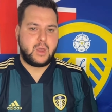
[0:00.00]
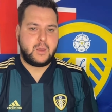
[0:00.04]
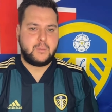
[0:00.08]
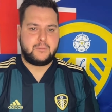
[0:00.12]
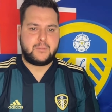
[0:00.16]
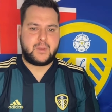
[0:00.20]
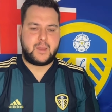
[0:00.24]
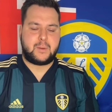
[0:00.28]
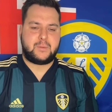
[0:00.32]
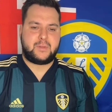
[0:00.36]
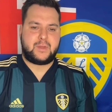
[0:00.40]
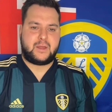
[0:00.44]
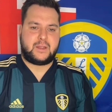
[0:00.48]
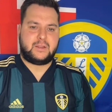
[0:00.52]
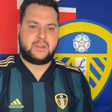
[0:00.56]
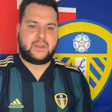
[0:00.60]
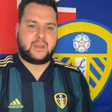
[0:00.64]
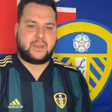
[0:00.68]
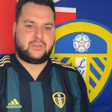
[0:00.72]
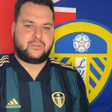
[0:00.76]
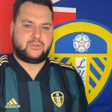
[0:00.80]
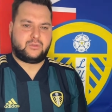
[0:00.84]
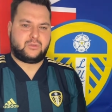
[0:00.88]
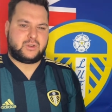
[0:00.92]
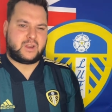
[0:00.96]
maybe that
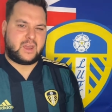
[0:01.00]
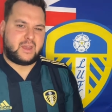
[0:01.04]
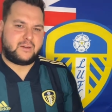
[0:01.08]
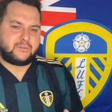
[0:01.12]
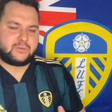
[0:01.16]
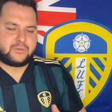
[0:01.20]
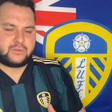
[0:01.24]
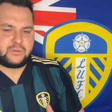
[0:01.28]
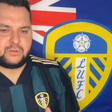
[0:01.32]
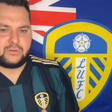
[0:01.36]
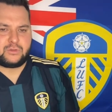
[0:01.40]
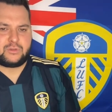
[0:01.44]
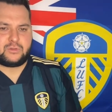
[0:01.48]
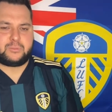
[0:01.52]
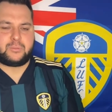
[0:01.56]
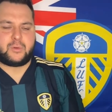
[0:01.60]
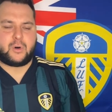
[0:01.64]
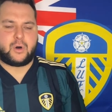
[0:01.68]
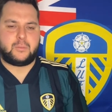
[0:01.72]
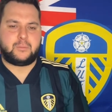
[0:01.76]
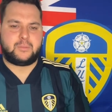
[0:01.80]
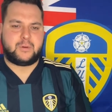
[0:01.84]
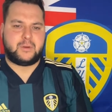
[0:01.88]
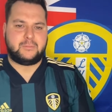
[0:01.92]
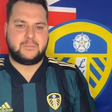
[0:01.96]
next sort of Everton
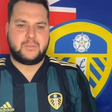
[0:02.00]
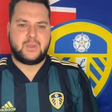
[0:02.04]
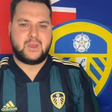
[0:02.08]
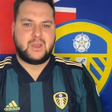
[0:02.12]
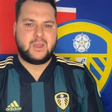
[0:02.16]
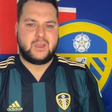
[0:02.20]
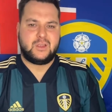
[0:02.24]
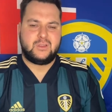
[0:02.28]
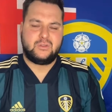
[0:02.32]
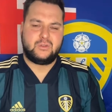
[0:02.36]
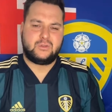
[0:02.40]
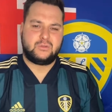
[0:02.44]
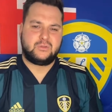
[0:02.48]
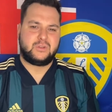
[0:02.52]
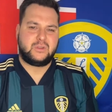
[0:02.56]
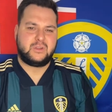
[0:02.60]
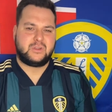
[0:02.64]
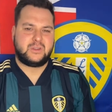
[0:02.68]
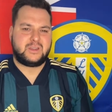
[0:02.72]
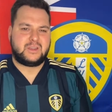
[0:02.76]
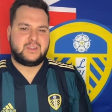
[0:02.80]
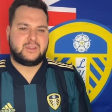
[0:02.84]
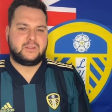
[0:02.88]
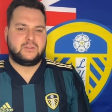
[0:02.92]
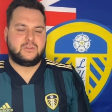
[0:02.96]
spot, but not
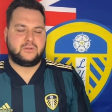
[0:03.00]
really